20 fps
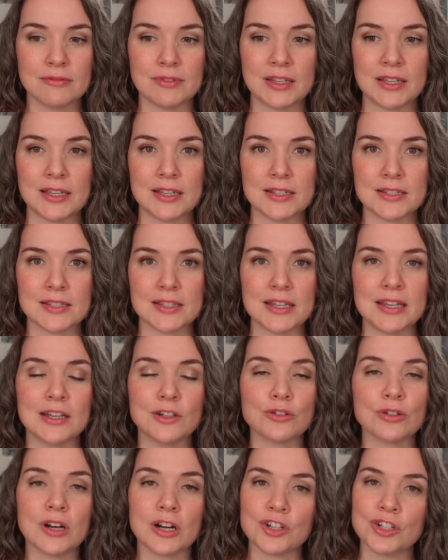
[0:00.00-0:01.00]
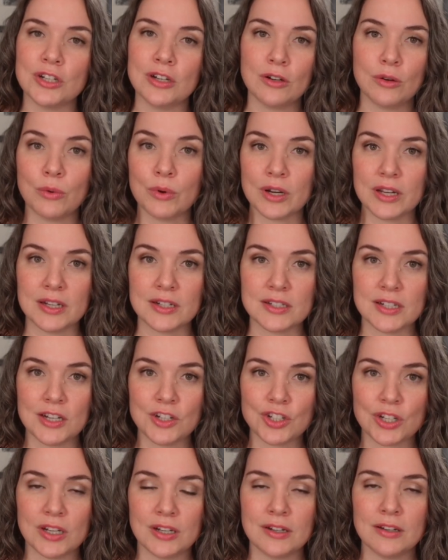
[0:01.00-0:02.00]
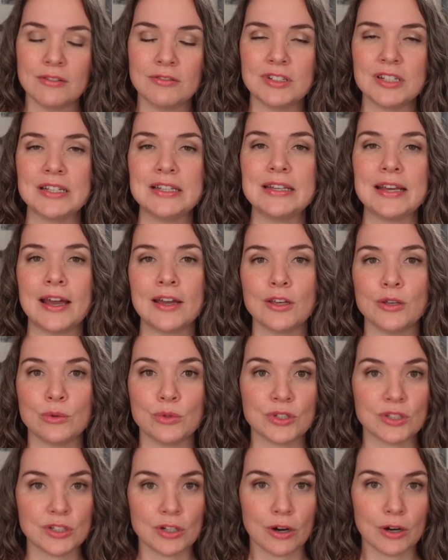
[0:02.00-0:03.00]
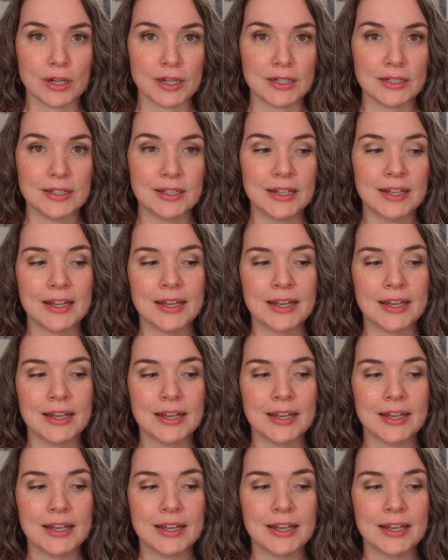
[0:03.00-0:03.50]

is the introduction and orientation to get you started.